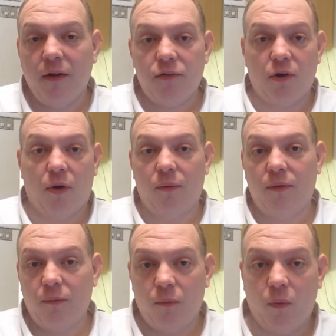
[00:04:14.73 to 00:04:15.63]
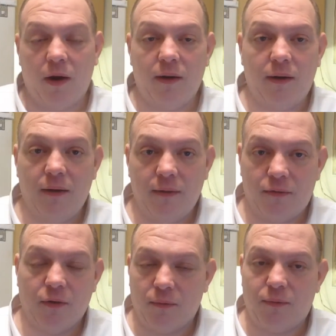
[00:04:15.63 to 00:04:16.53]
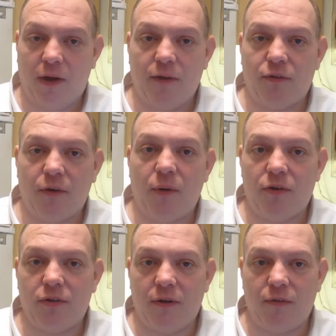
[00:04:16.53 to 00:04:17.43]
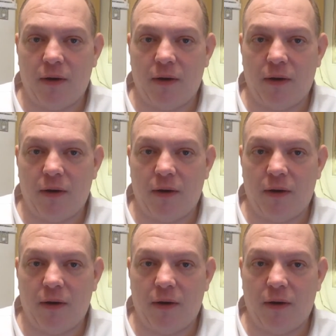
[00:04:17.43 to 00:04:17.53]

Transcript: So to answer the question of,